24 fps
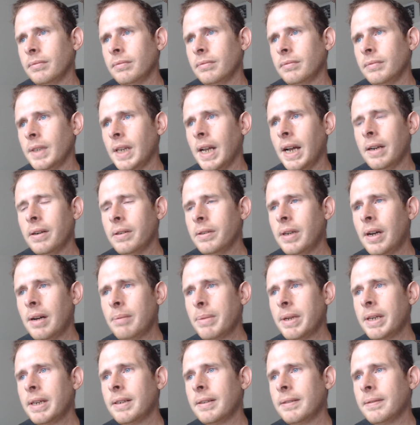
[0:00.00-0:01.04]
I don't know. I
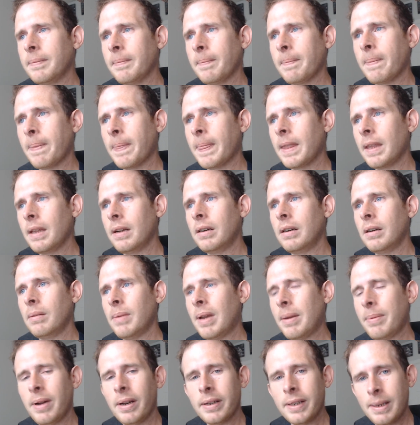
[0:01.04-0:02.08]
mean, you know,
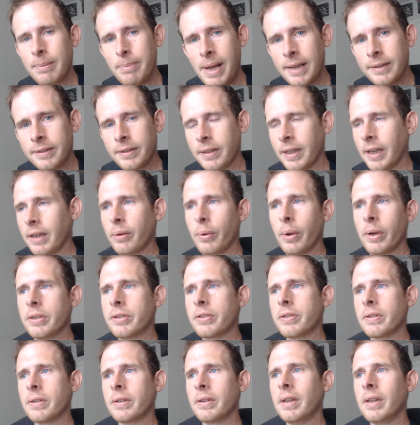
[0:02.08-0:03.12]
maybe I'll get back to that question.